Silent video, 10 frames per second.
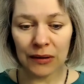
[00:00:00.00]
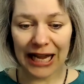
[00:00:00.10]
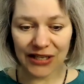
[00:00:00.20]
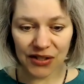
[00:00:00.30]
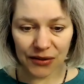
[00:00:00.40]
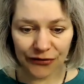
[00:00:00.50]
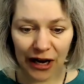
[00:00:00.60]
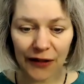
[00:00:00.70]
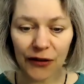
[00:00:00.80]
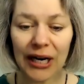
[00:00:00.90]
As the
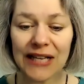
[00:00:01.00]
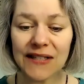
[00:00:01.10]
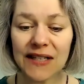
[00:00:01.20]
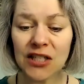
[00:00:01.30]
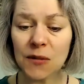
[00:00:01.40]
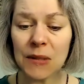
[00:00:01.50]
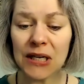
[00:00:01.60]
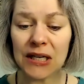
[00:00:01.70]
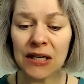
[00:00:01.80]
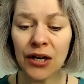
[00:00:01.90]
Father has sent
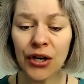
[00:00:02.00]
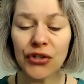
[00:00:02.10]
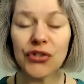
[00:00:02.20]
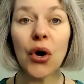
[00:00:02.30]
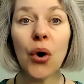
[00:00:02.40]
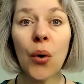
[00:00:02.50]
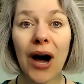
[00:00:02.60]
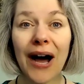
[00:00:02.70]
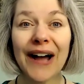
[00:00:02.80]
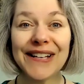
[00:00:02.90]
me, so
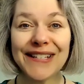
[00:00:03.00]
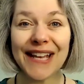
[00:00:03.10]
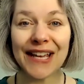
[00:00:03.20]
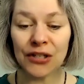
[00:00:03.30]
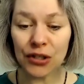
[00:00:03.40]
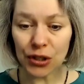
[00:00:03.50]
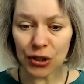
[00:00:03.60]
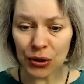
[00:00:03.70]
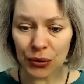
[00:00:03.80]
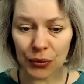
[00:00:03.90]
I send
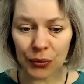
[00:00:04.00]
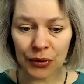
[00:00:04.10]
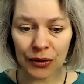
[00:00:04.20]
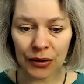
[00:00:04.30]
you.